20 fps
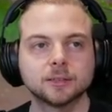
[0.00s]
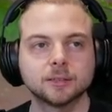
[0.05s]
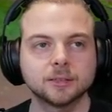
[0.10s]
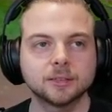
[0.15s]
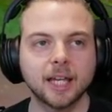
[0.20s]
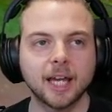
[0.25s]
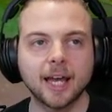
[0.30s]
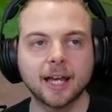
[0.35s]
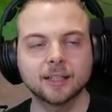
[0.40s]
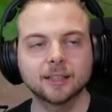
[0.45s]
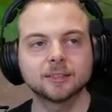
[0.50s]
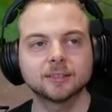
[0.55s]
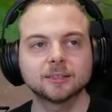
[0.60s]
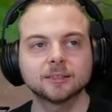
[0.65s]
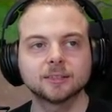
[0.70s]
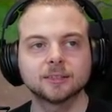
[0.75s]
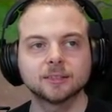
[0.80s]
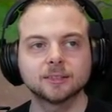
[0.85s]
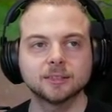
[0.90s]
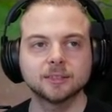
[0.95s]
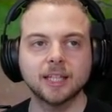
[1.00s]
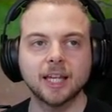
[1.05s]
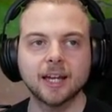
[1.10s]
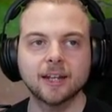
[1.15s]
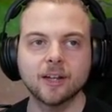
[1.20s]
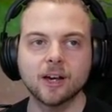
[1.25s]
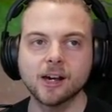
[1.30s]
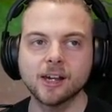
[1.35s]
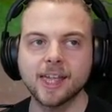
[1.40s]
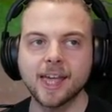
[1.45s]
Yeah? Yeah,
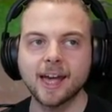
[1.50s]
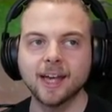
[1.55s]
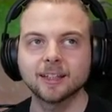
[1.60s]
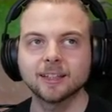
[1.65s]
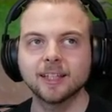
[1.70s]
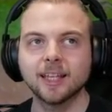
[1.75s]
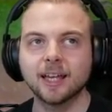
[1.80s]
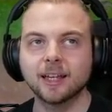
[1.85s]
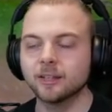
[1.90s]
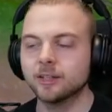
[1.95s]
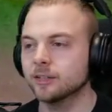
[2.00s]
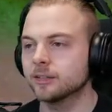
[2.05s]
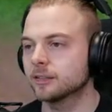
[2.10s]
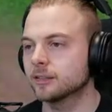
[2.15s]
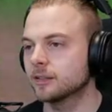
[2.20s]
no, yeah? Yeah, good,